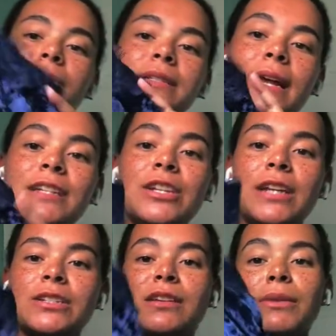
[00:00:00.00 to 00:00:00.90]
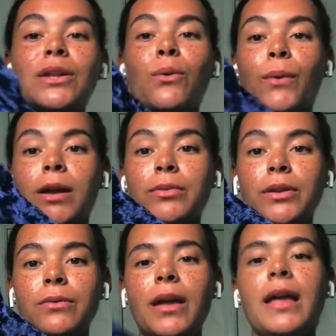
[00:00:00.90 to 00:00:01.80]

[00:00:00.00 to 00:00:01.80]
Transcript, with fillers: is a nice change because I really don't wear blue,